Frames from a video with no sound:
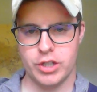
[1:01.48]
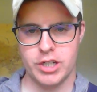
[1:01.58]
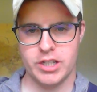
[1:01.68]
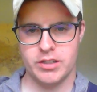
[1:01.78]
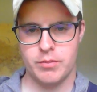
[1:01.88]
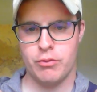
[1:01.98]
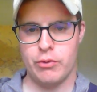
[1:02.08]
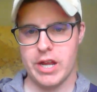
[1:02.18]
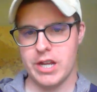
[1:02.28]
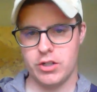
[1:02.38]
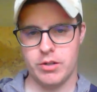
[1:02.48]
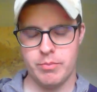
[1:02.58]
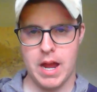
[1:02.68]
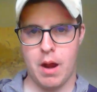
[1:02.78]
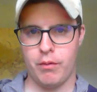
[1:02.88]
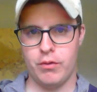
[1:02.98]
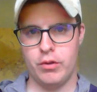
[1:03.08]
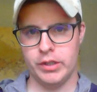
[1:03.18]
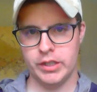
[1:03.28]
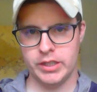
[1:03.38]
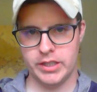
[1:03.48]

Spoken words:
good. It's going to be rich and powerful.